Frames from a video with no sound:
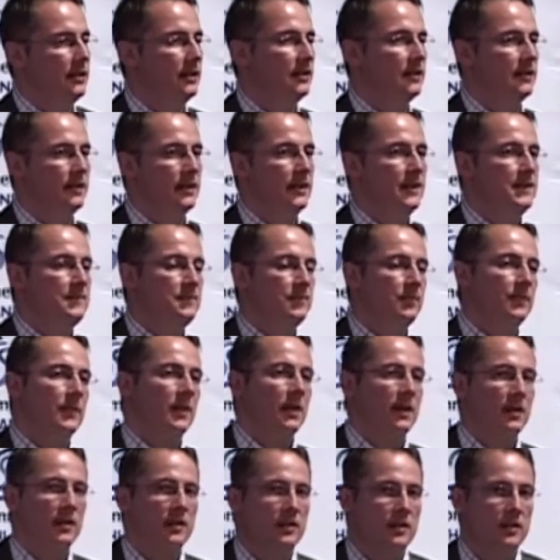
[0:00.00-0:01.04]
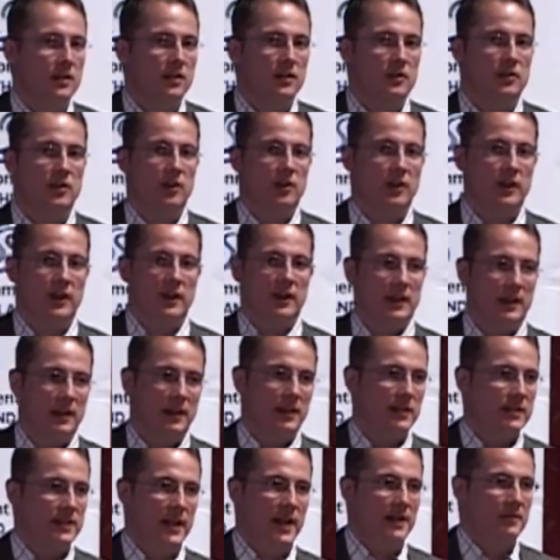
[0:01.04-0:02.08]
And so, and
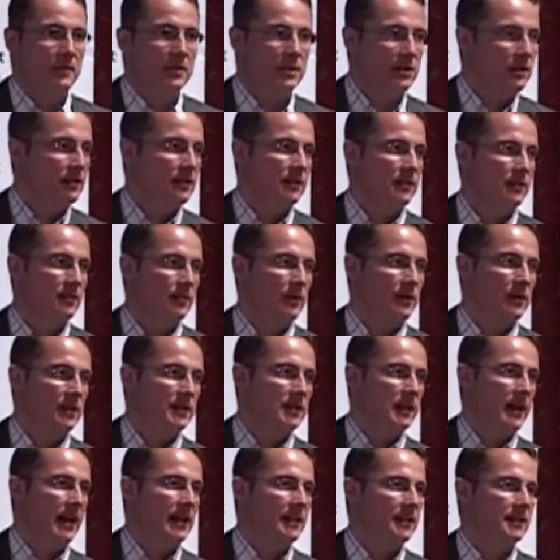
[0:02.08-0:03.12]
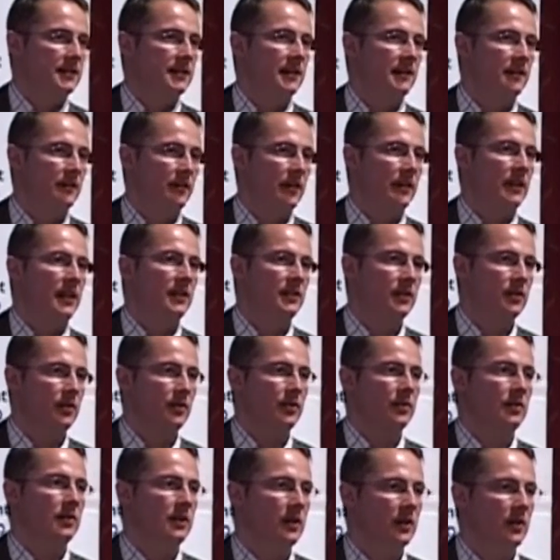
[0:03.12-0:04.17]
the same issues is what the scientists have when they
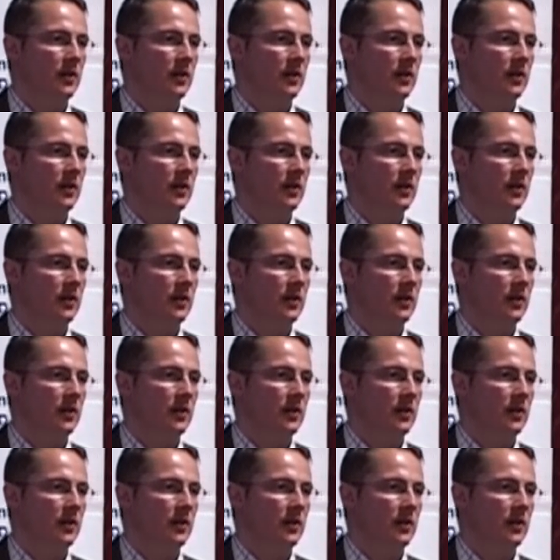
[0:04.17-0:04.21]
do,